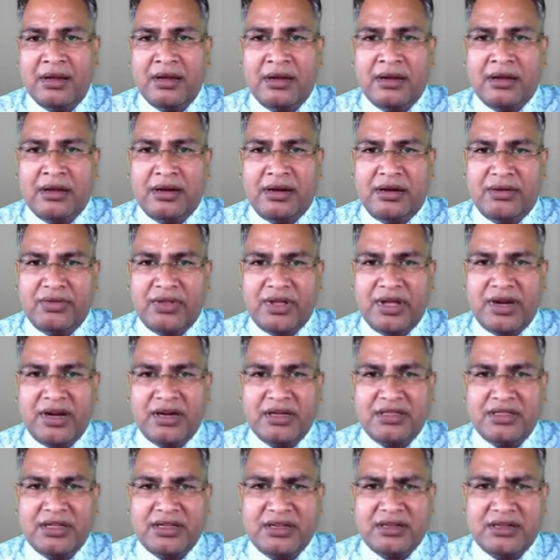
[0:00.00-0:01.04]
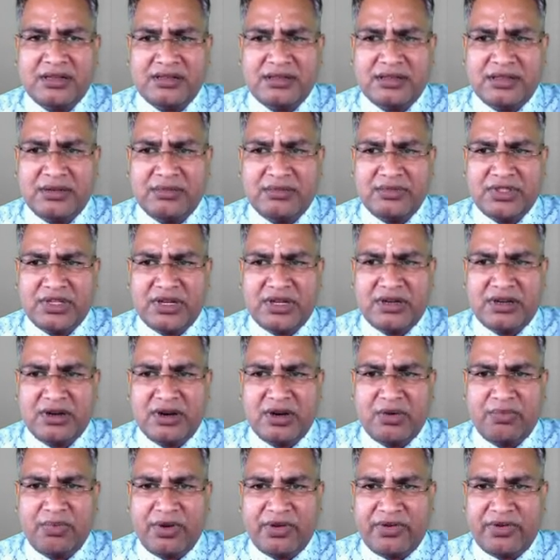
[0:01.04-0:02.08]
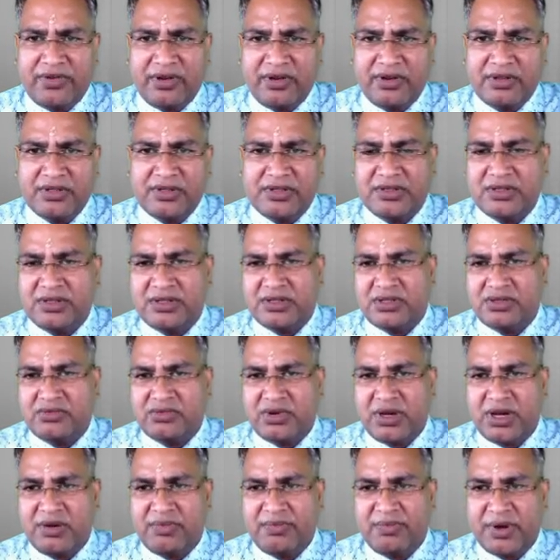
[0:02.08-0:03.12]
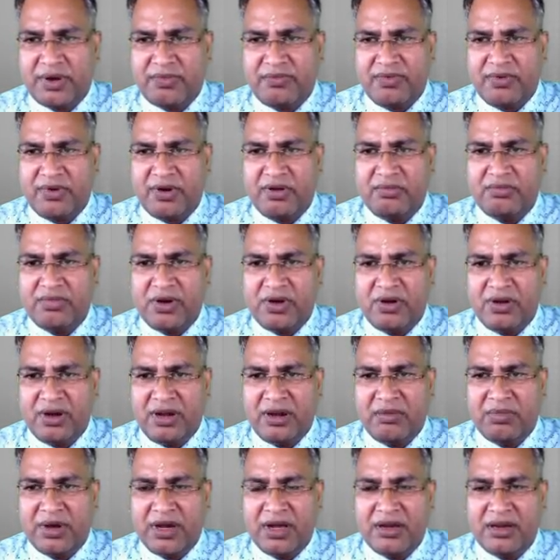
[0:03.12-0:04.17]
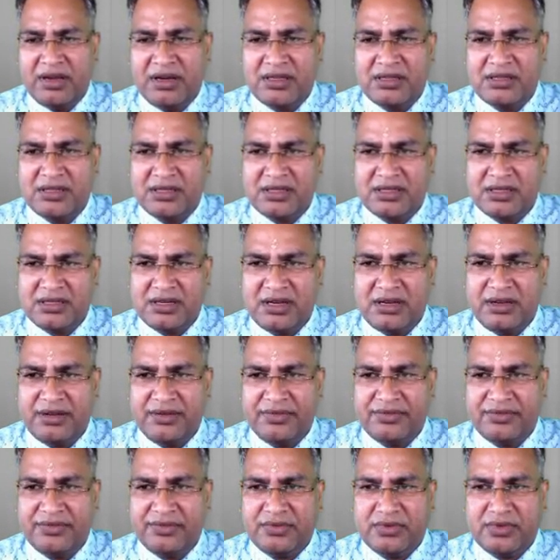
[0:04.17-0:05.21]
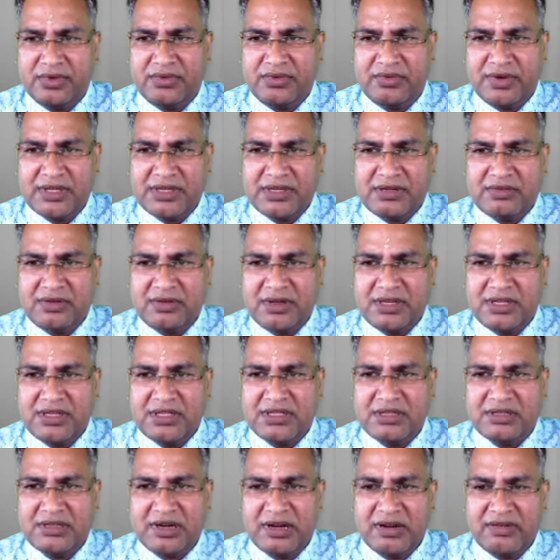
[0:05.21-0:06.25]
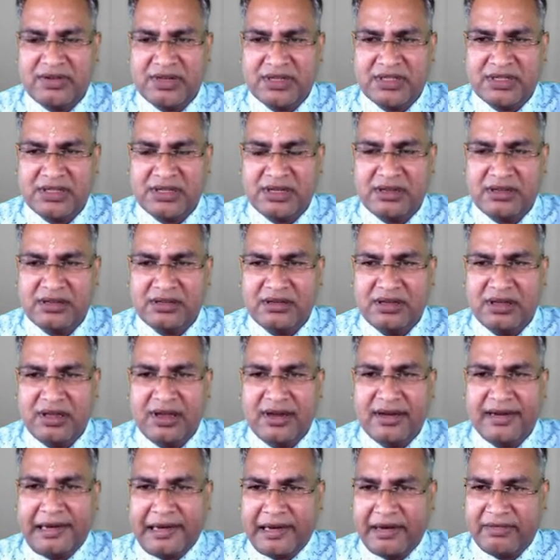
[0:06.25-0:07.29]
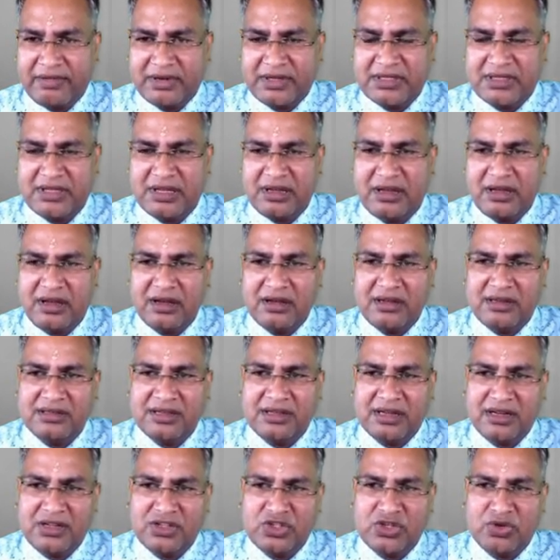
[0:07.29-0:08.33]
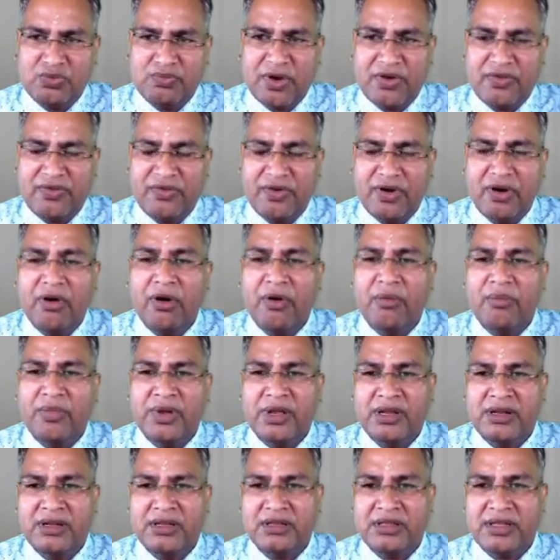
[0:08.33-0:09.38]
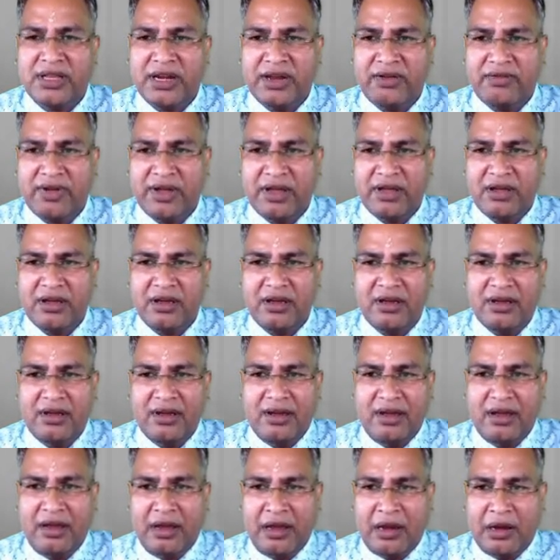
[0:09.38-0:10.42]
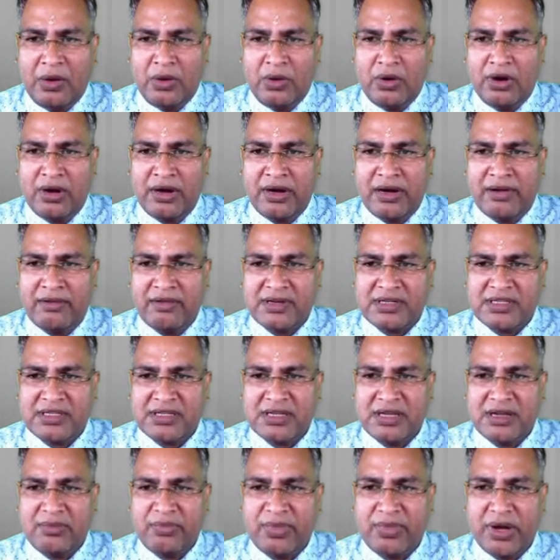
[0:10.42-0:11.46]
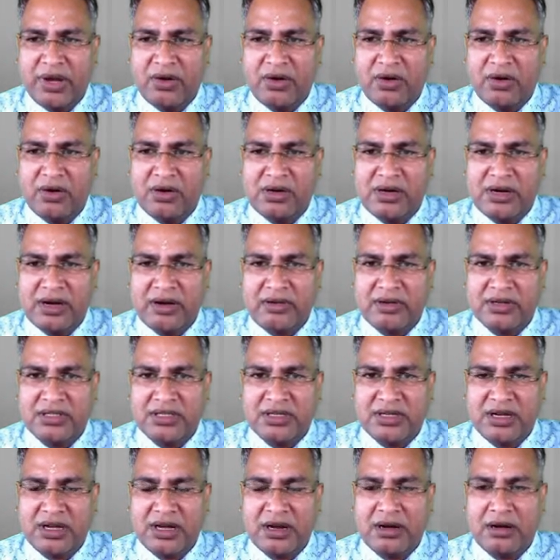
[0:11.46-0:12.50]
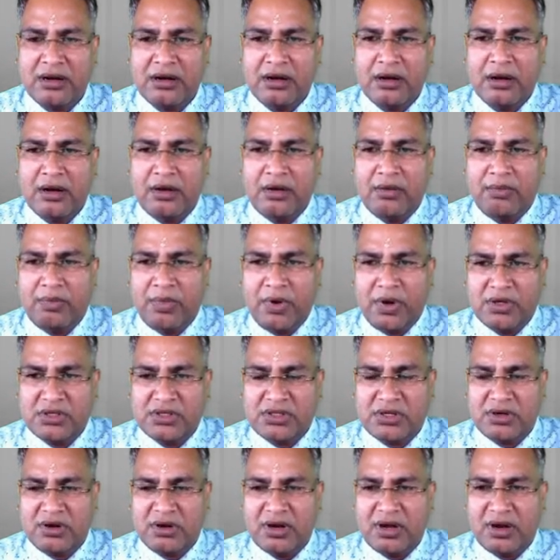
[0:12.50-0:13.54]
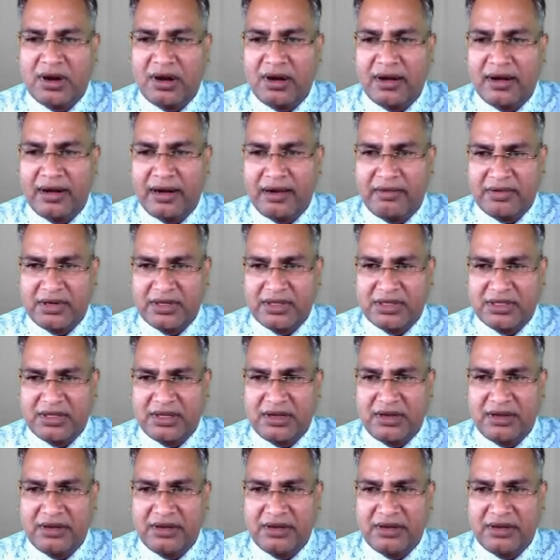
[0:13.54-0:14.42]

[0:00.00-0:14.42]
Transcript: Now there are just some general operations which are performed on a binary search tree. First one is traversing. Traversing is also performed in three ways: in order traversing, pre-order traversing and post order traversing.